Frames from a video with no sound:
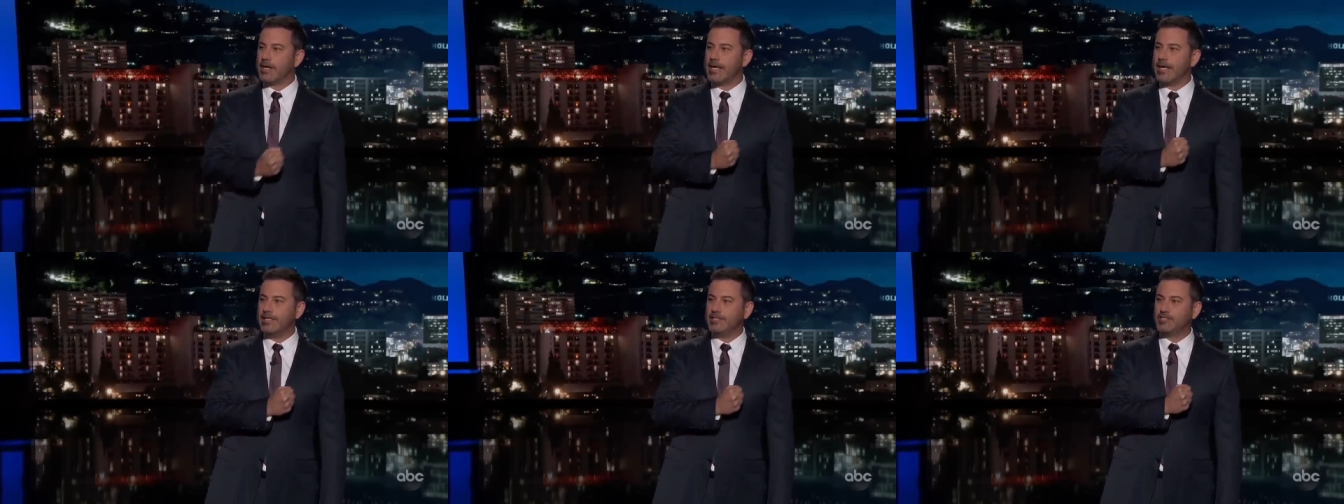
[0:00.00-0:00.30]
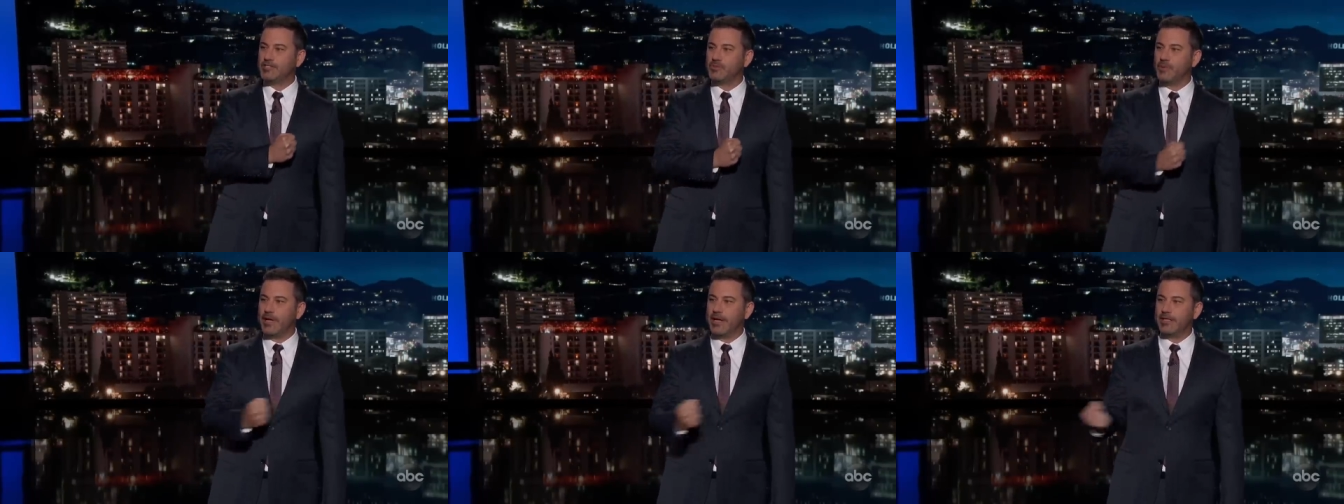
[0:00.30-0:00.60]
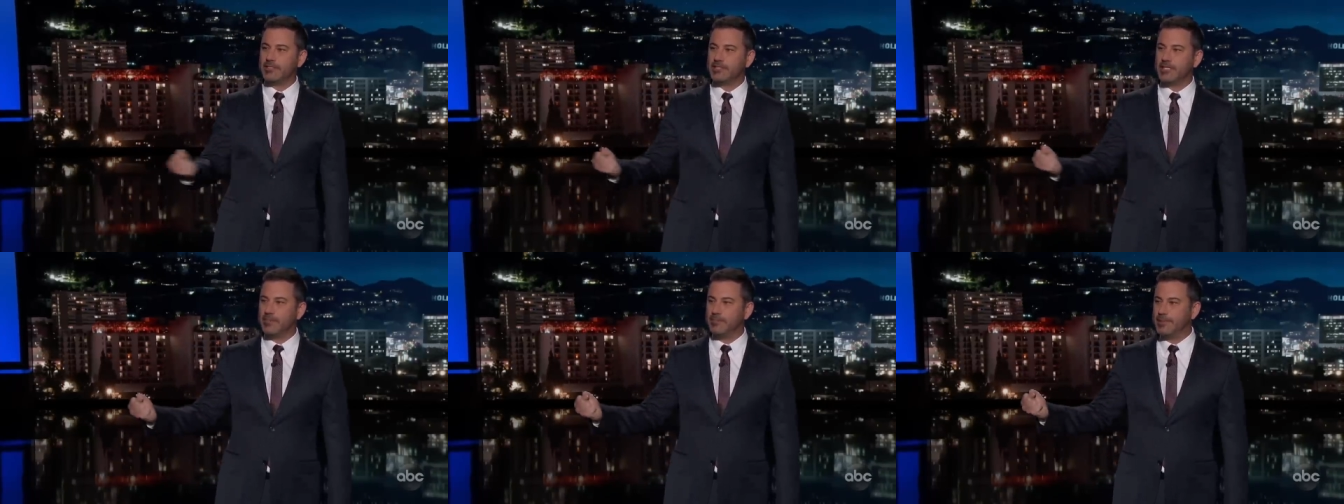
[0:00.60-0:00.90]
He
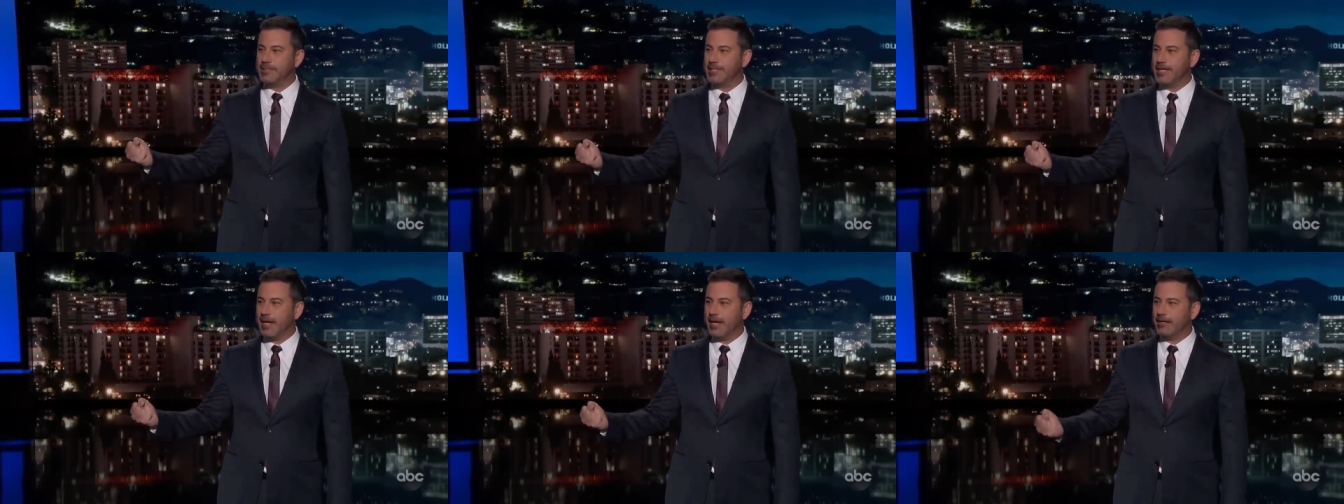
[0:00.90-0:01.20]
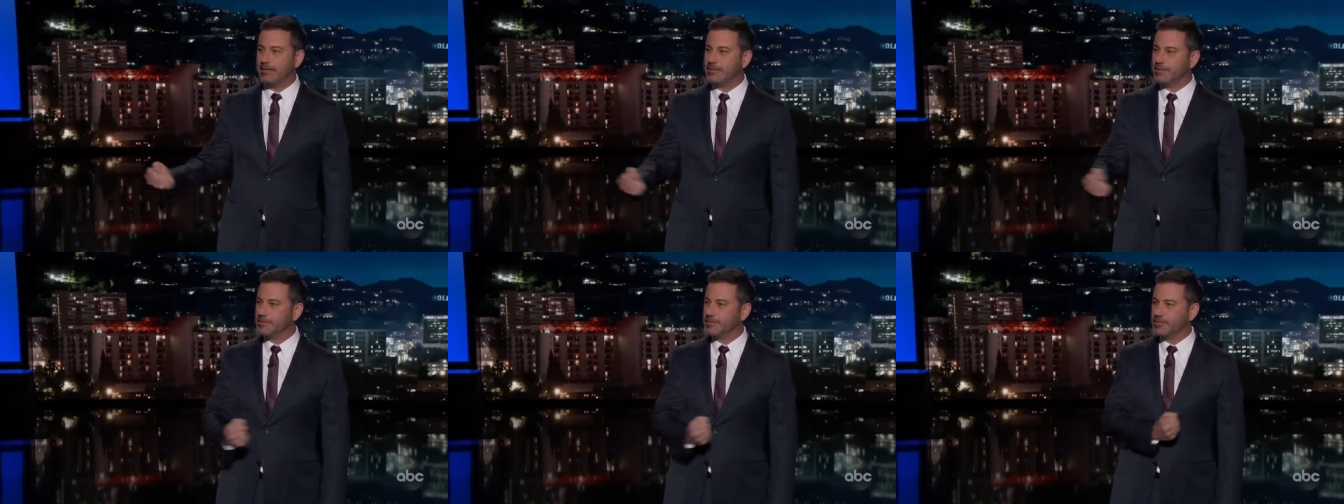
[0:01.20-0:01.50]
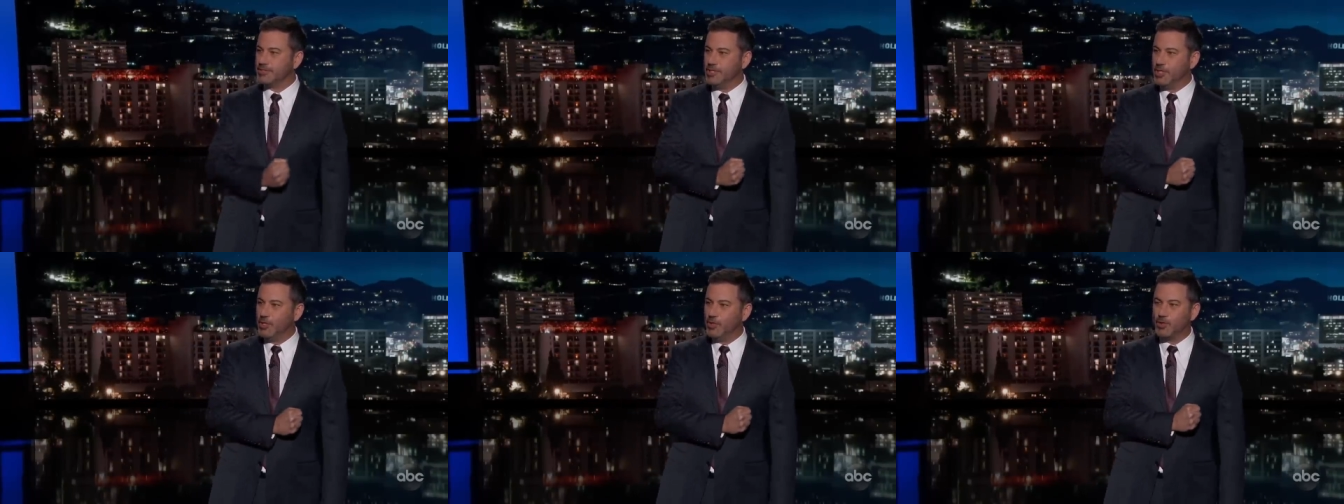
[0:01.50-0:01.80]
swears up and down there
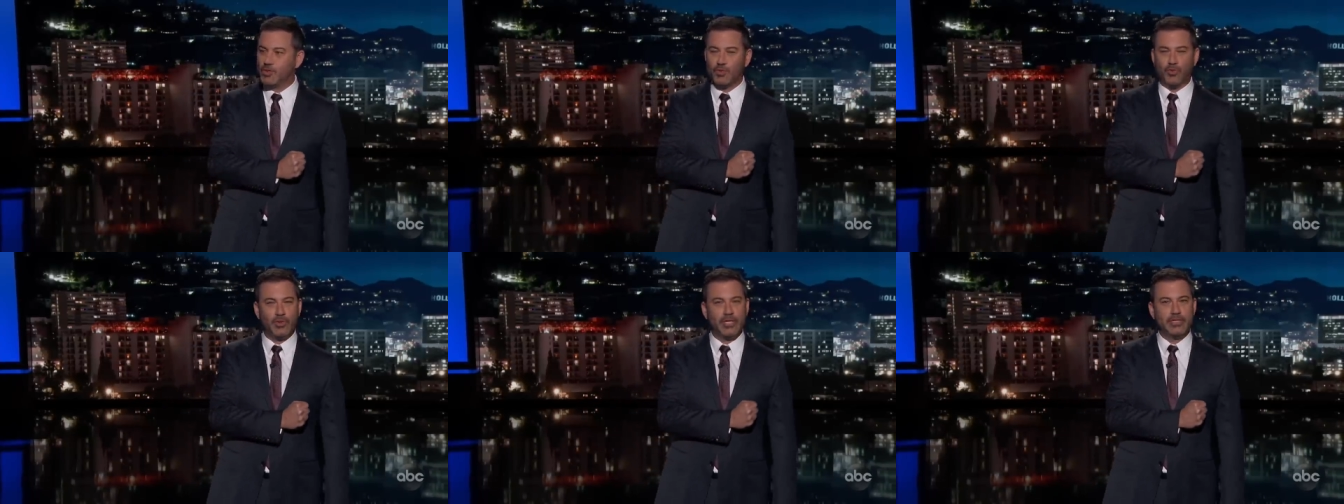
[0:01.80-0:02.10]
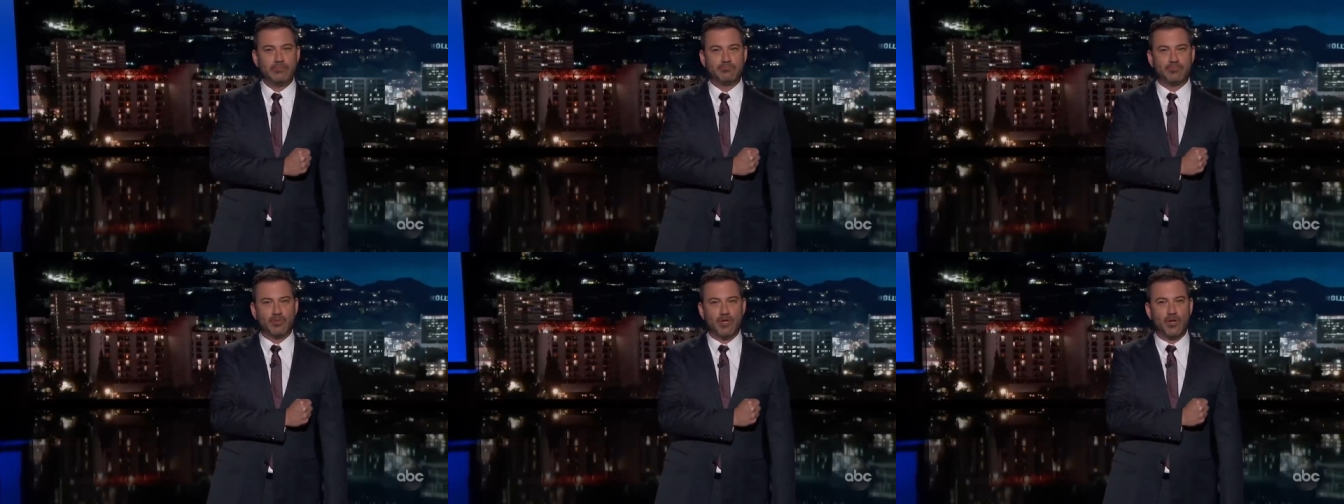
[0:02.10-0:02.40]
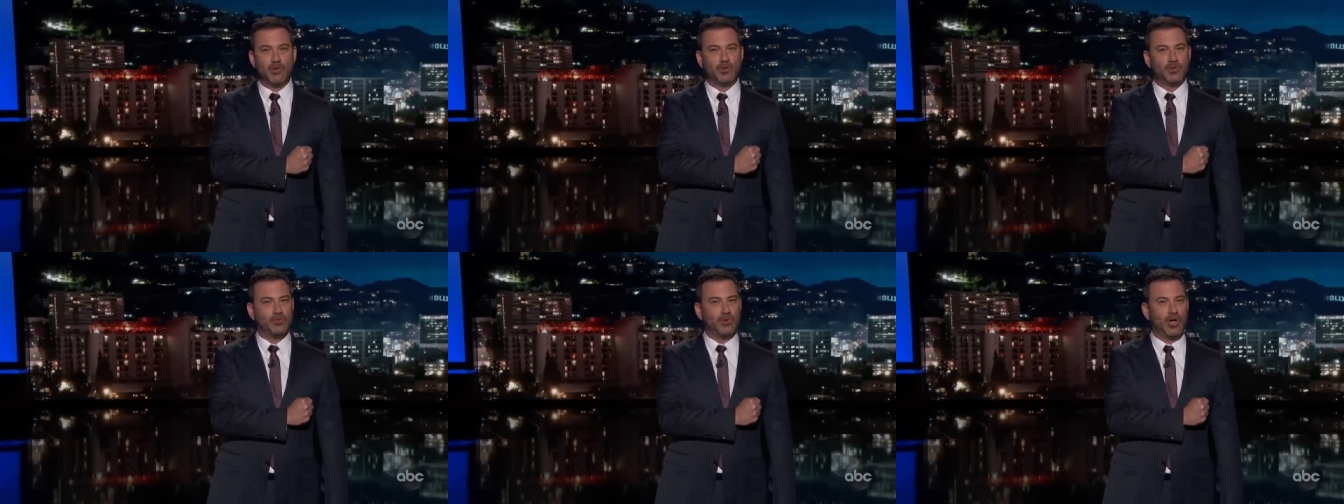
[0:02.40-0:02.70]
was no quid
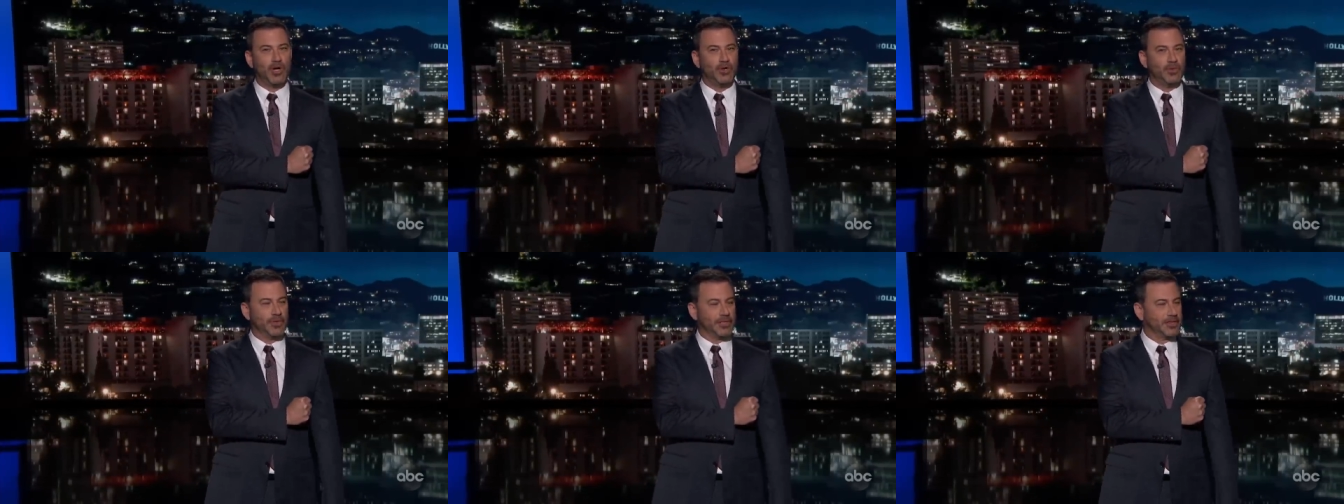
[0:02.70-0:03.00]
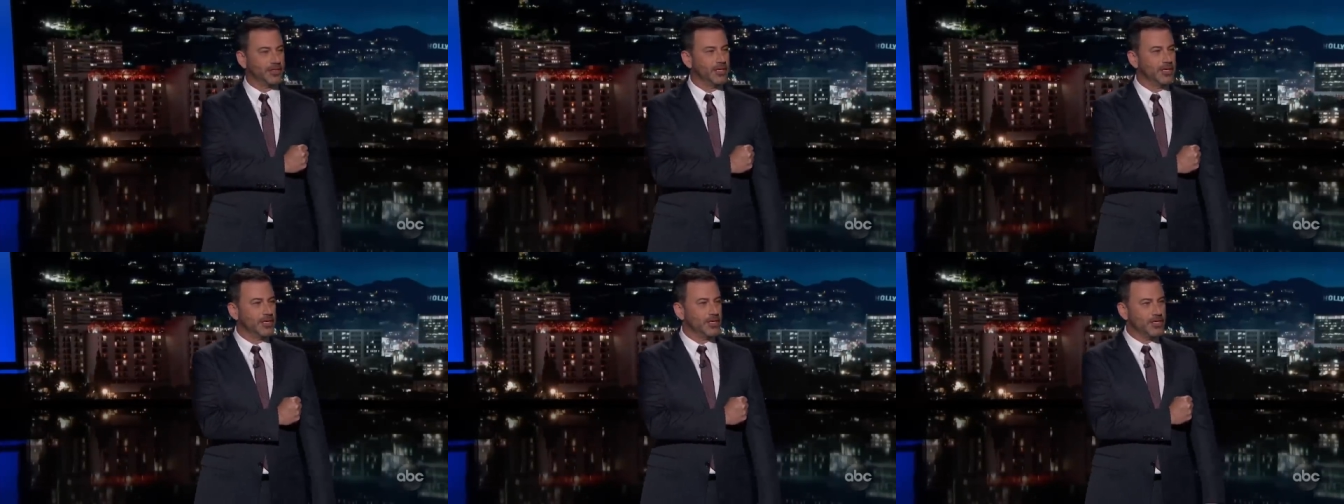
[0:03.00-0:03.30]
pro quo with